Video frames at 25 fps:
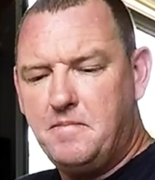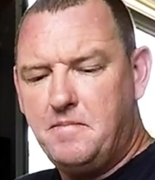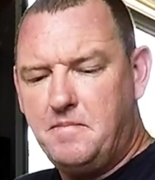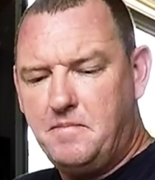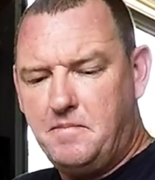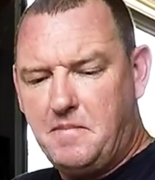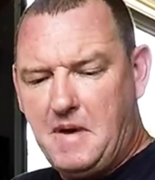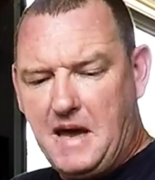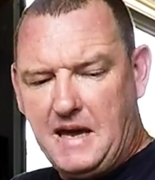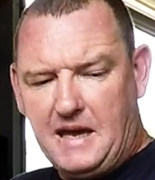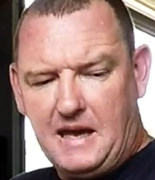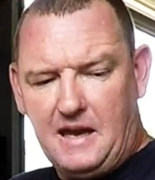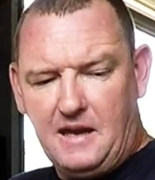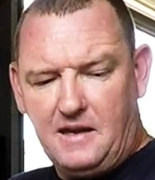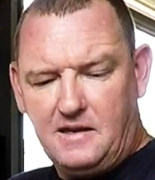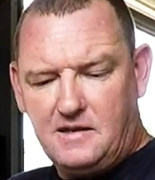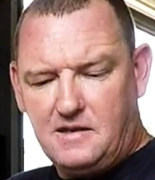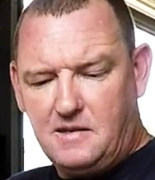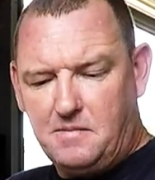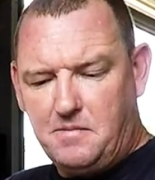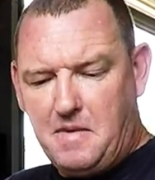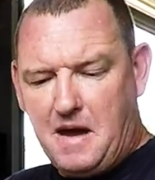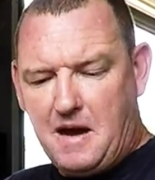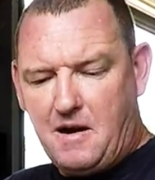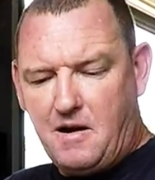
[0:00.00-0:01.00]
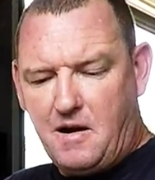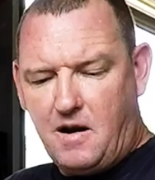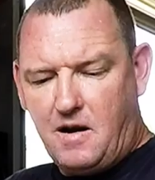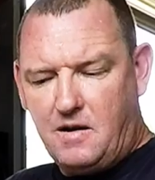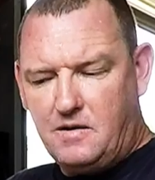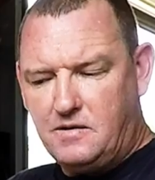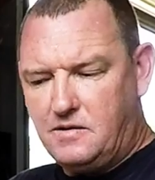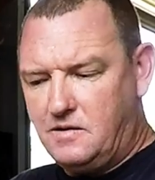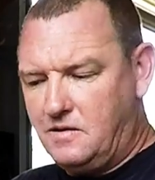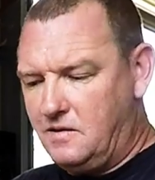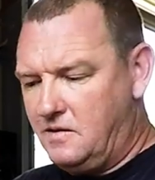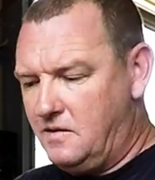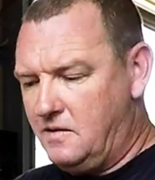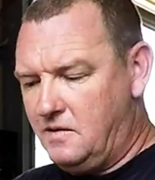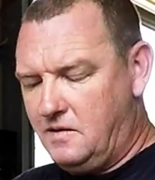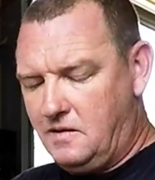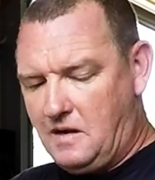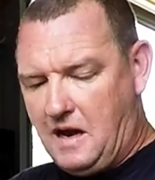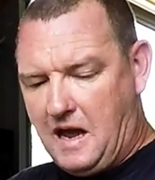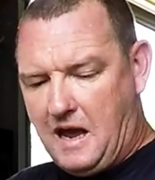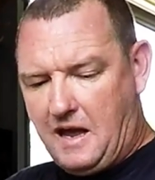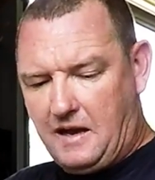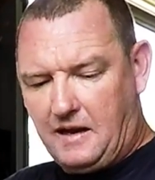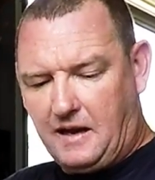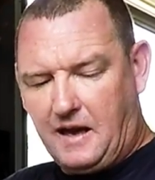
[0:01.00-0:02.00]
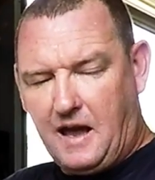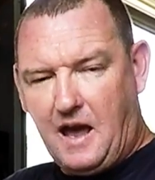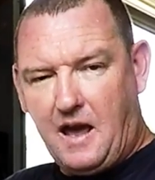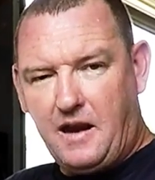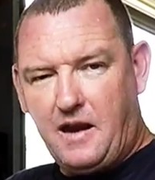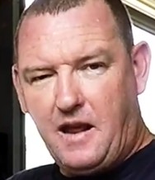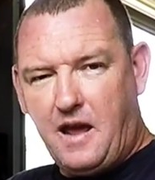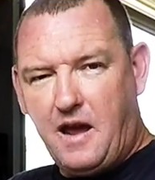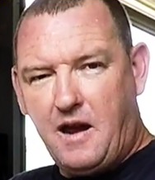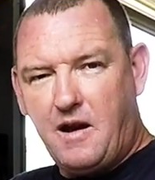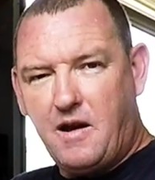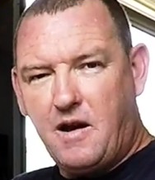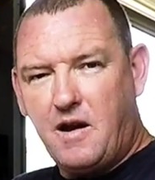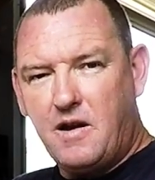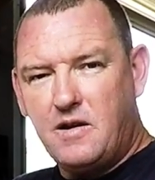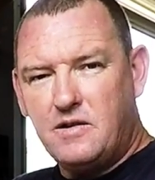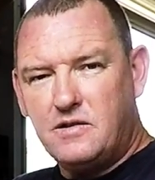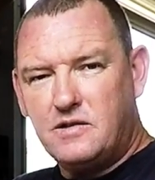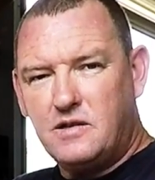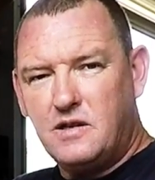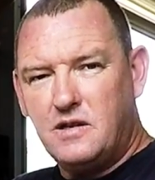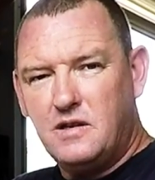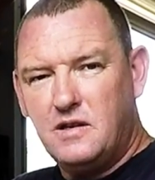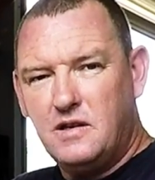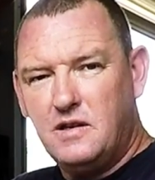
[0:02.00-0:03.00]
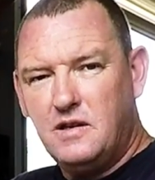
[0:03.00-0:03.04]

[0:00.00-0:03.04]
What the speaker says: making some arrows and how to cut arrows,